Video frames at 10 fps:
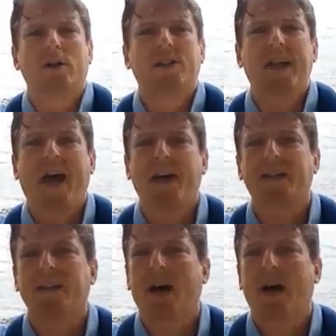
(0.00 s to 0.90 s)

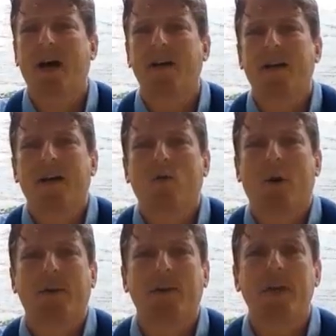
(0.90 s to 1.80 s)
status on
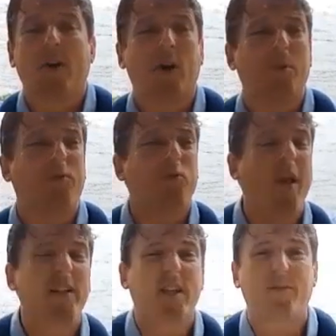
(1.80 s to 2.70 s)
where we live, our number of
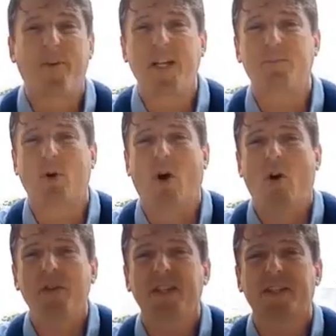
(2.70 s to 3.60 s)
friends on Facebook.
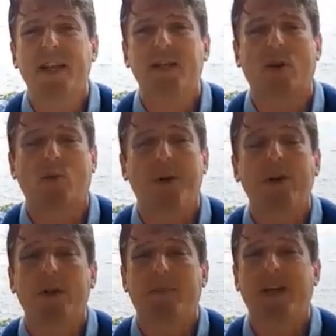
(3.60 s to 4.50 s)
All these things are
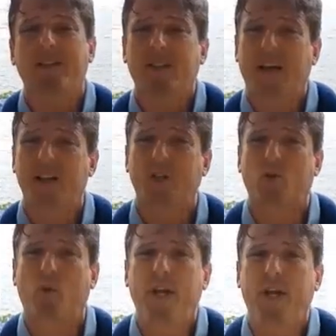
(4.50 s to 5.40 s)
really based on kind of this
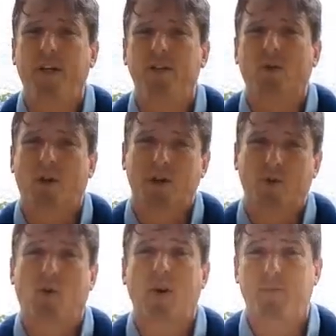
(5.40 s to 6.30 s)
greed, or a
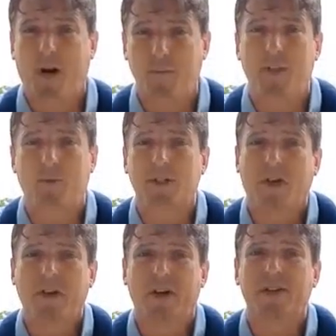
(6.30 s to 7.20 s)
story probably that we're
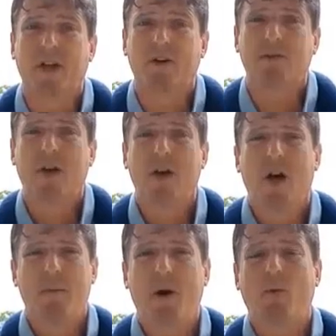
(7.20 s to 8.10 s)
telling ourselves
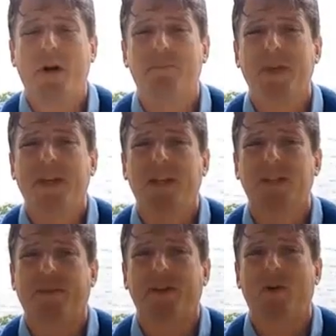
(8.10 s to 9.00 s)
about what it
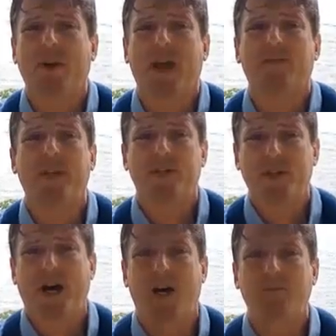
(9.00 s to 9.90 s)
means if I don't have this
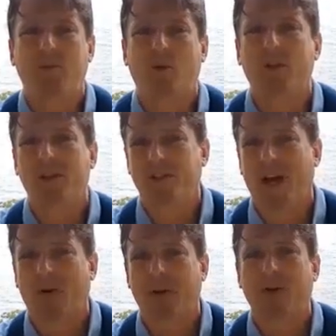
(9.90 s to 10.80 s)
job or this
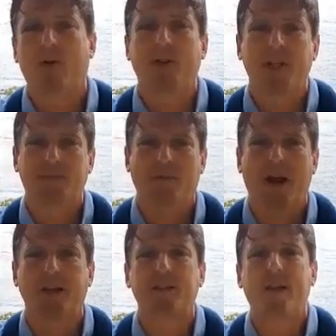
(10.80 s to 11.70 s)
salary or these
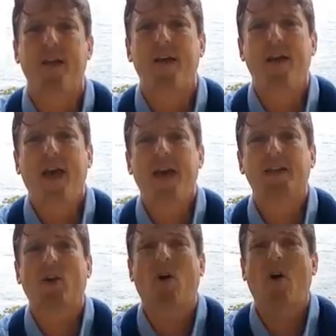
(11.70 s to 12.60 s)
friends. And
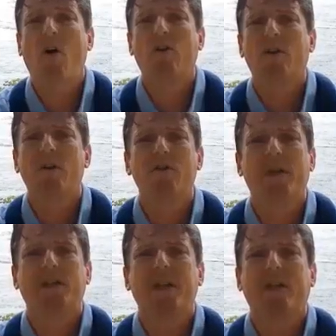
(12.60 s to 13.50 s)
it's all
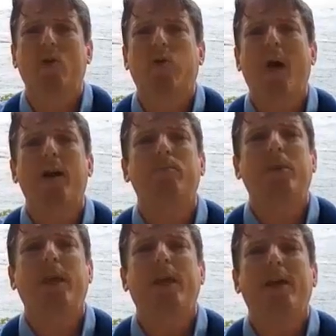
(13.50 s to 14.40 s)
this
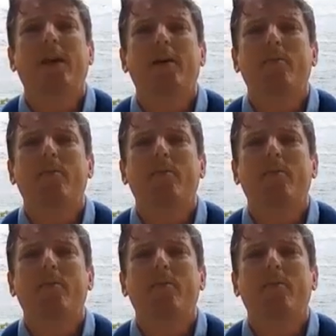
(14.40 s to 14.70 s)
incredibly